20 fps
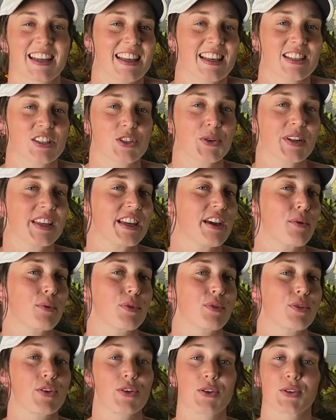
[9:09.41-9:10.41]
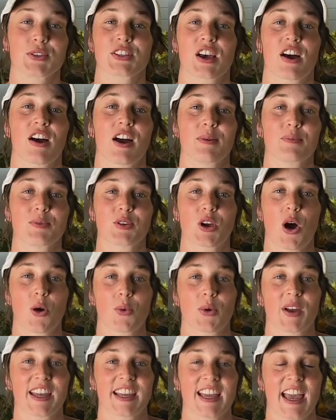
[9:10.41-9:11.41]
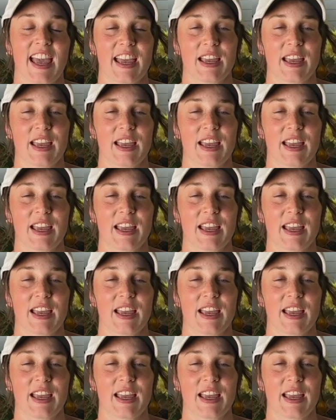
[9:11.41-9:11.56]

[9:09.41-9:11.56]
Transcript: It's only our third time going,